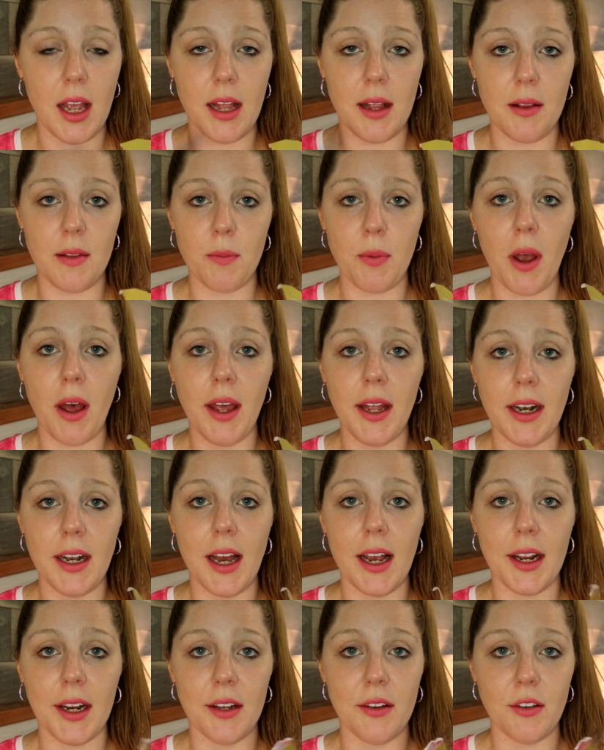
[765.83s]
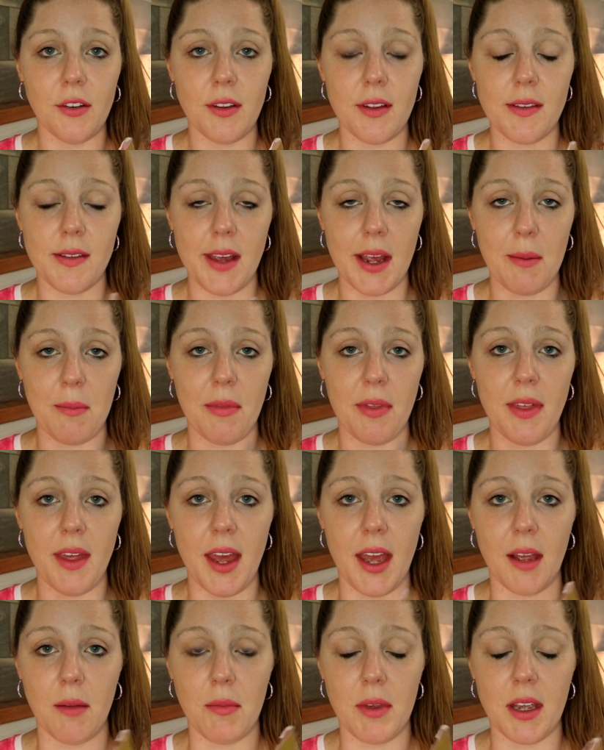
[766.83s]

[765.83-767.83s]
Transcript: it's probably not going to do the same thing